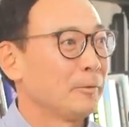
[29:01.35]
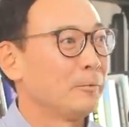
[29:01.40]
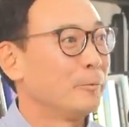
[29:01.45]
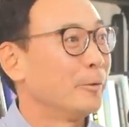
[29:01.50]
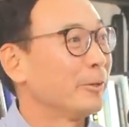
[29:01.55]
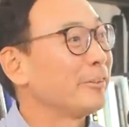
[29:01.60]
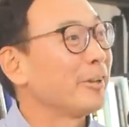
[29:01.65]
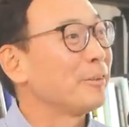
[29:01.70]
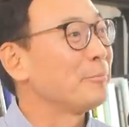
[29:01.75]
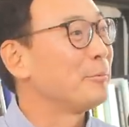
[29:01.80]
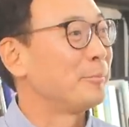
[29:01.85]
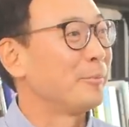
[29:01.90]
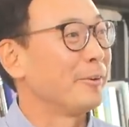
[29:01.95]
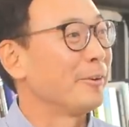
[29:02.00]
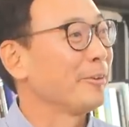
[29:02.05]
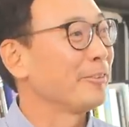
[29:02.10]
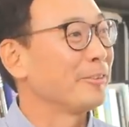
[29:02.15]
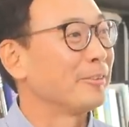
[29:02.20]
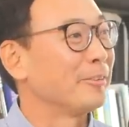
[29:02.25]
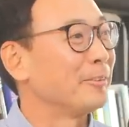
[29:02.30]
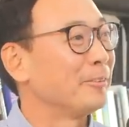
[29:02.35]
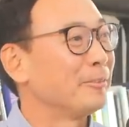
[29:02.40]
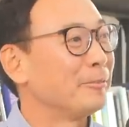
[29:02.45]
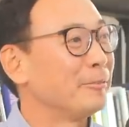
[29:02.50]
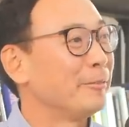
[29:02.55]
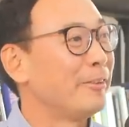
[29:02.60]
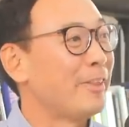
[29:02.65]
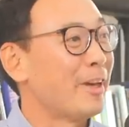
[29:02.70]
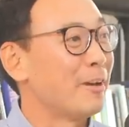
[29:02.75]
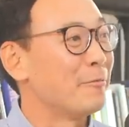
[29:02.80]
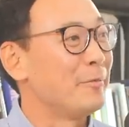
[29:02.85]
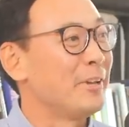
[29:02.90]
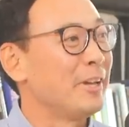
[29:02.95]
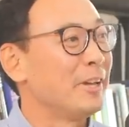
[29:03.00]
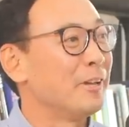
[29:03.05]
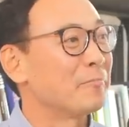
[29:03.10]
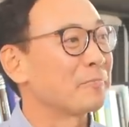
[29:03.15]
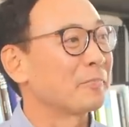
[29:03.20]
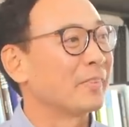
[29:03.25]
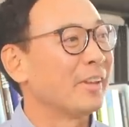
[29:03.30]
what type of person would that
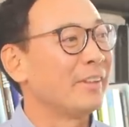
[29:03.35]
be